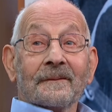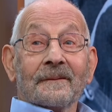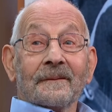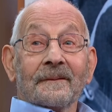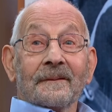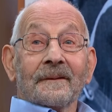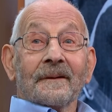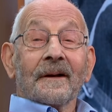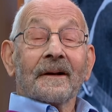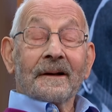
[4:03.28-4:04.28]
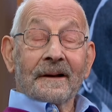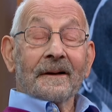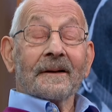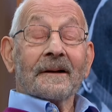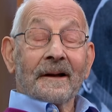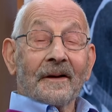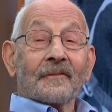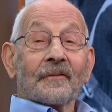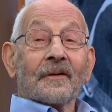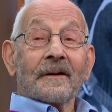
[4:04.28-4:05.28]
reassure him, real,
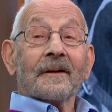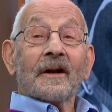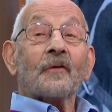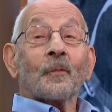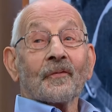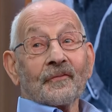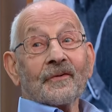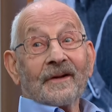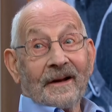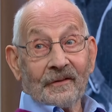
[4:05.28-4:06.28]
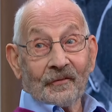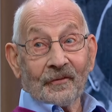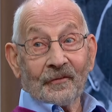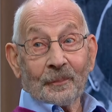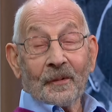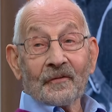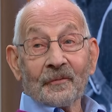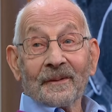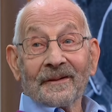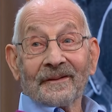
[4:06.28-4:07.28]
realise it, it, wasn't his
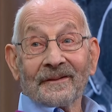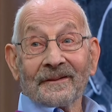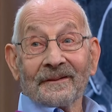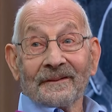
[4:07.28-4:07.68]
responsibility,